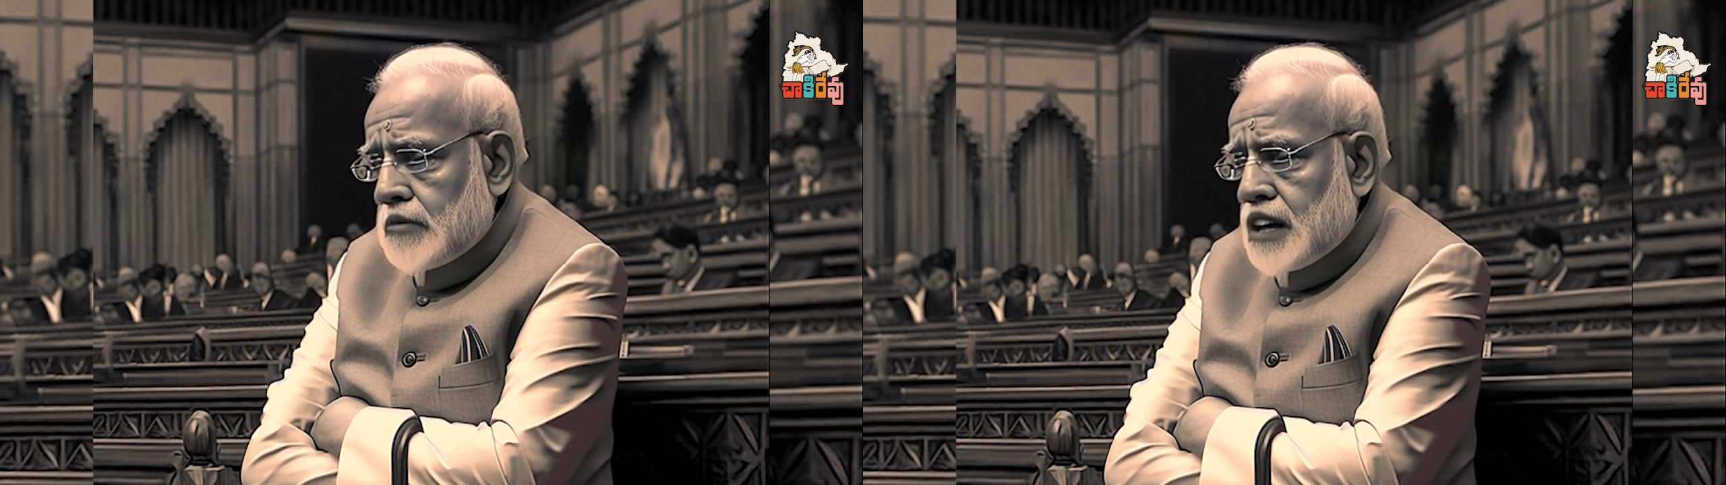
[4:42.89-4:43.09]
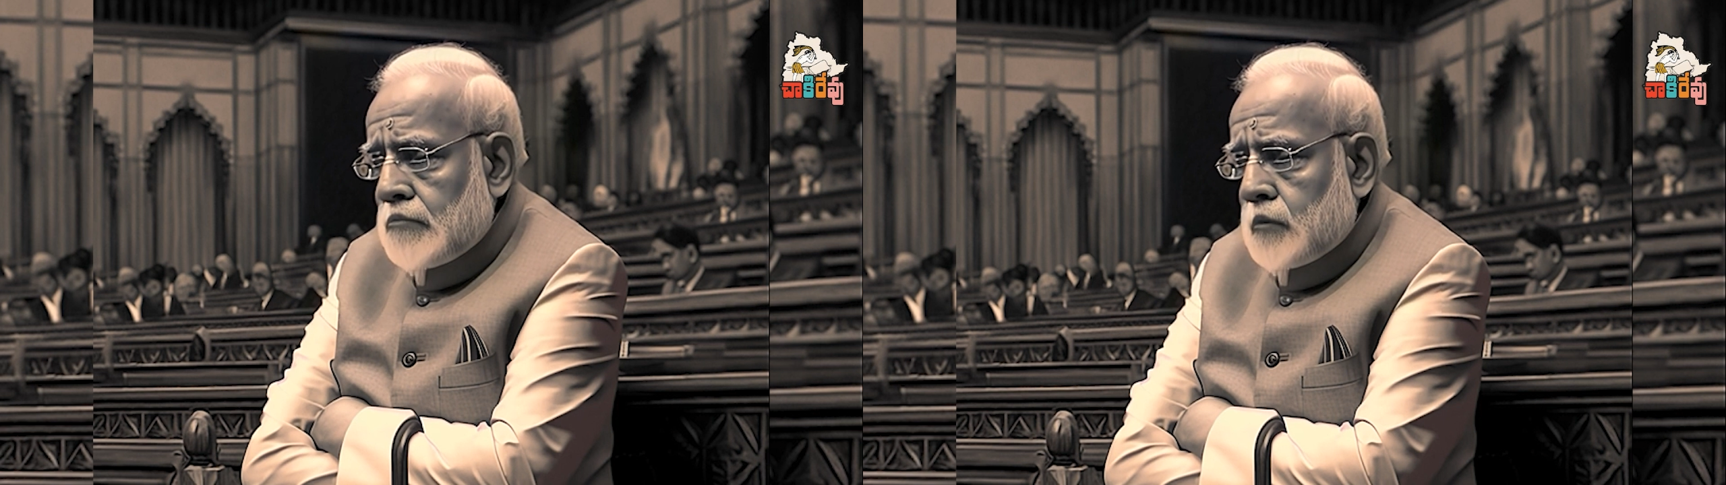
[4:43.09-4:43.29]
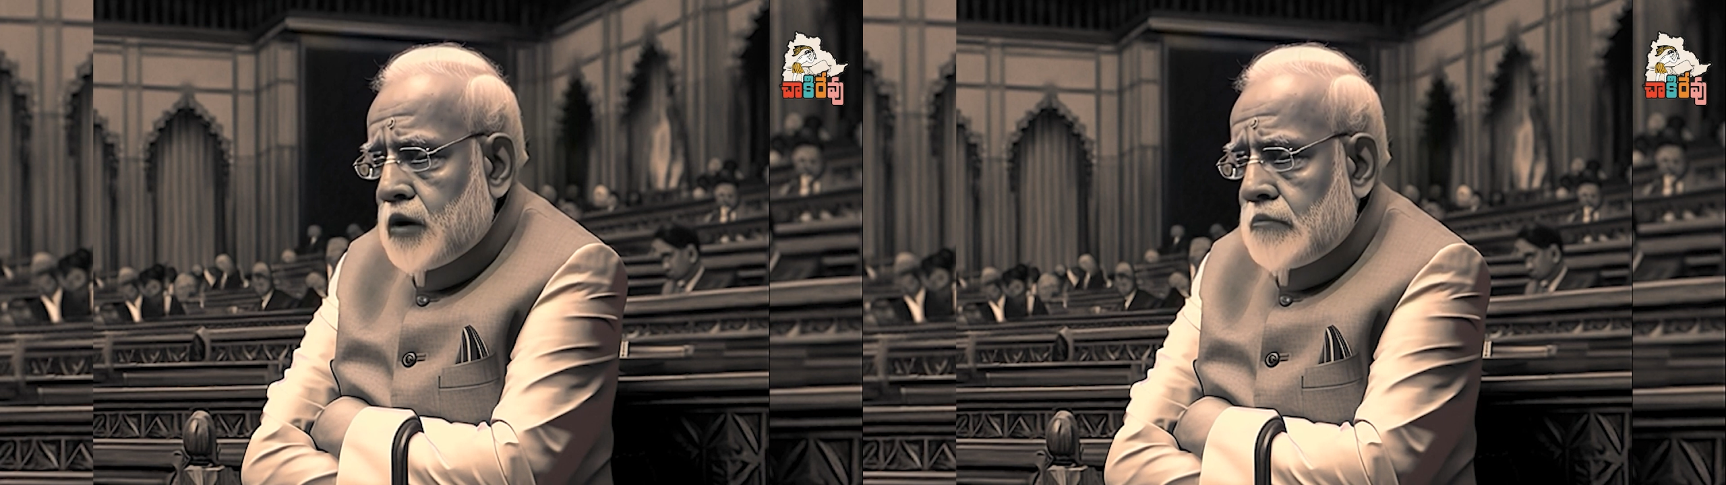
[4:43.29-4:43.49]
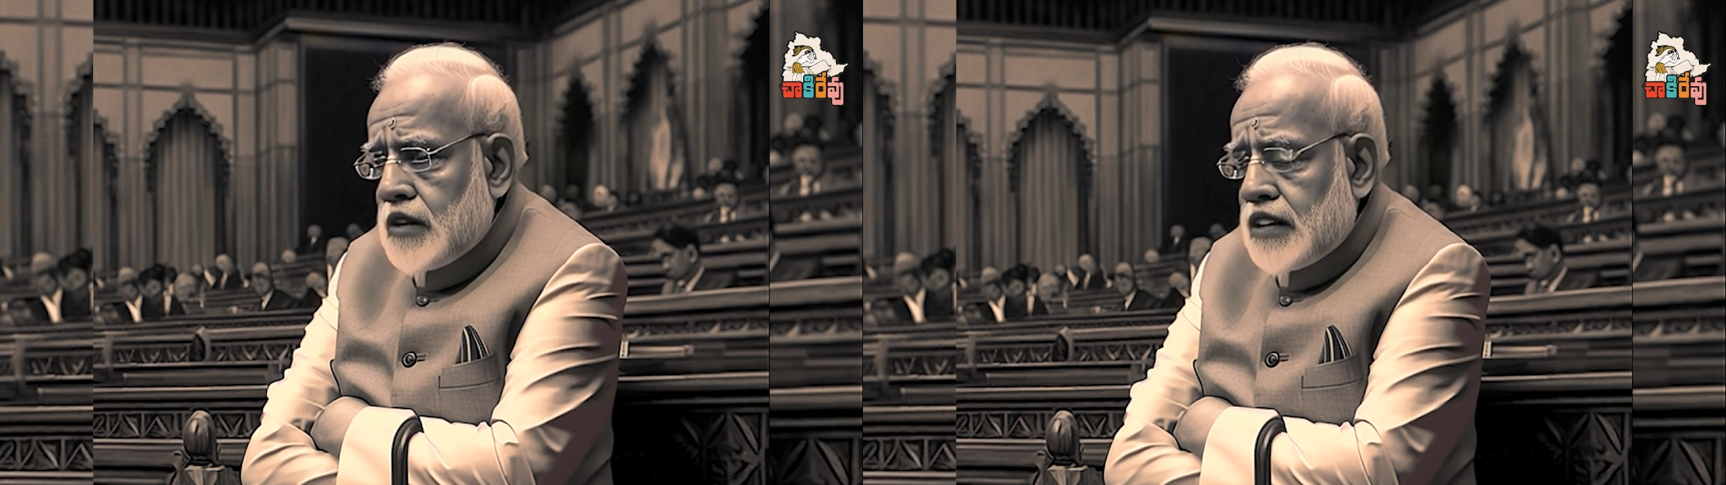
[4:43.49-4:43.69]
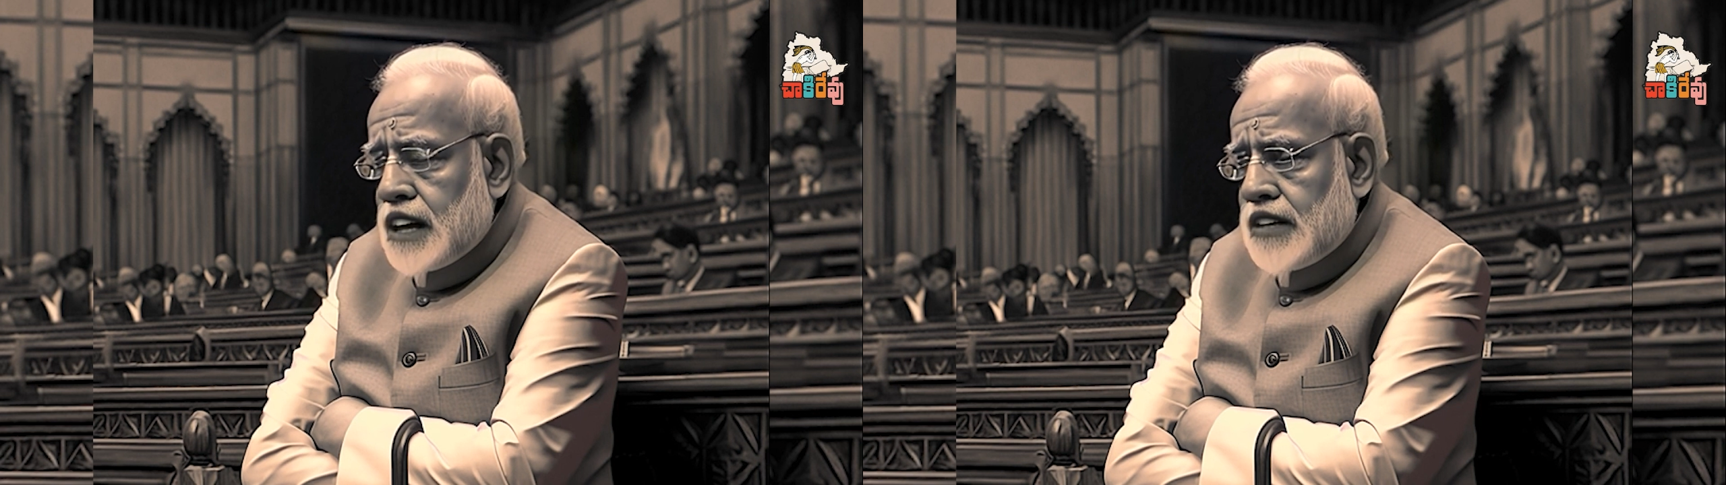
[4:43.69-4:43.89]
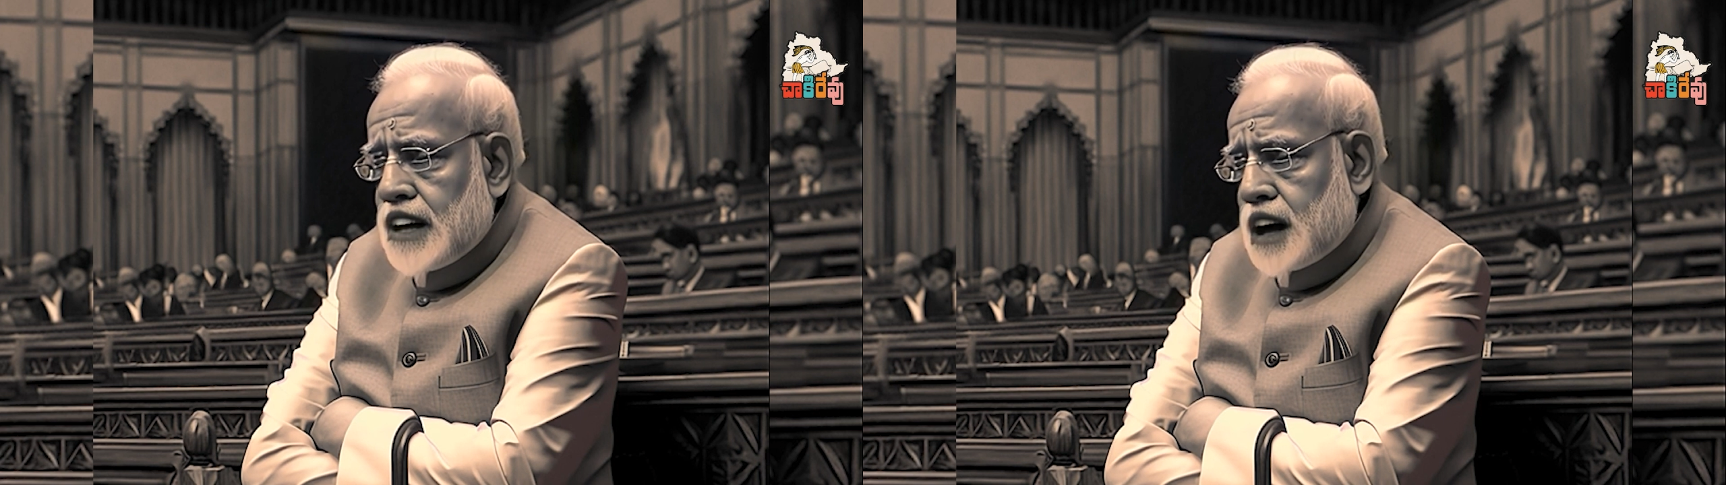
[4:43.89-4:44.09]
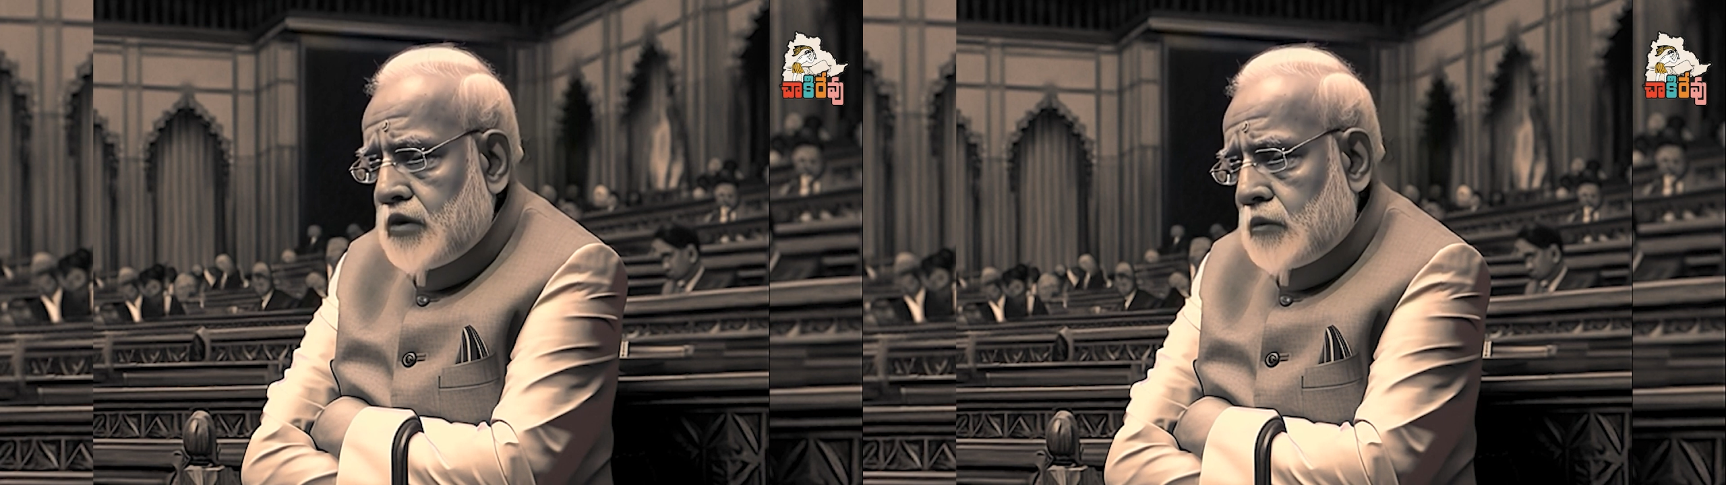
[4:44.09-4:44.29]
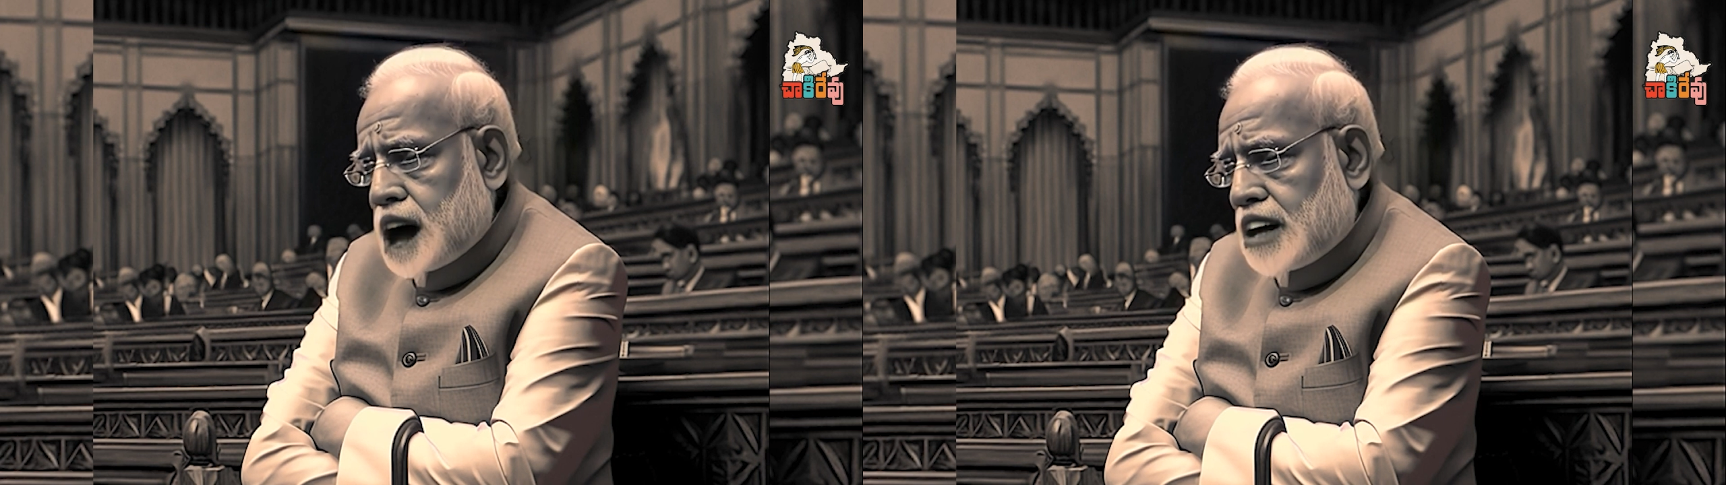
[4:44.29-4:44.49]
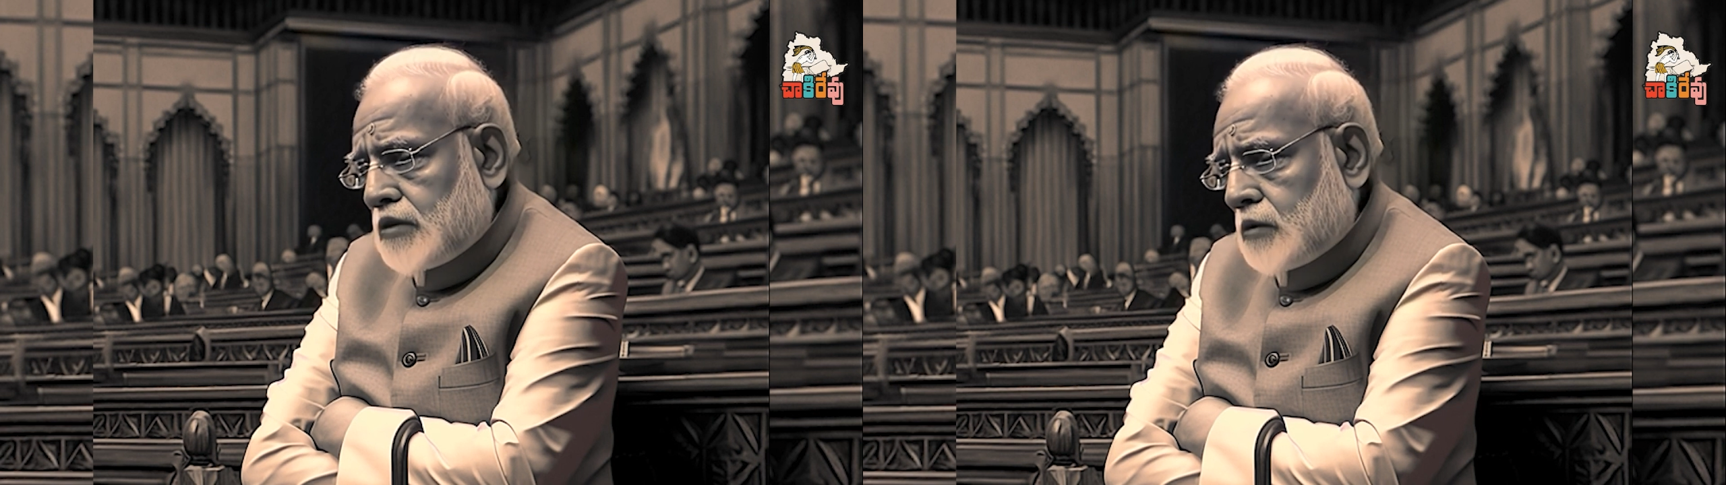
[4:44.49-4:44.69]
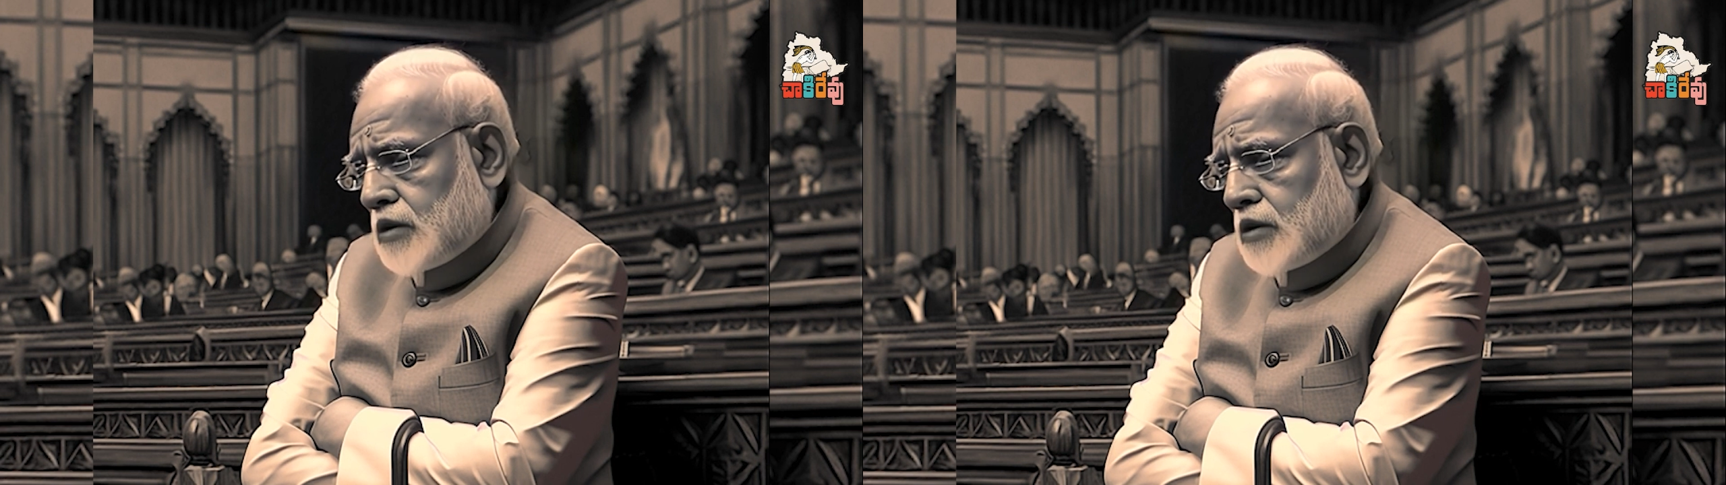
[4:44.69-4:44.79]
And if you ever need any contracts or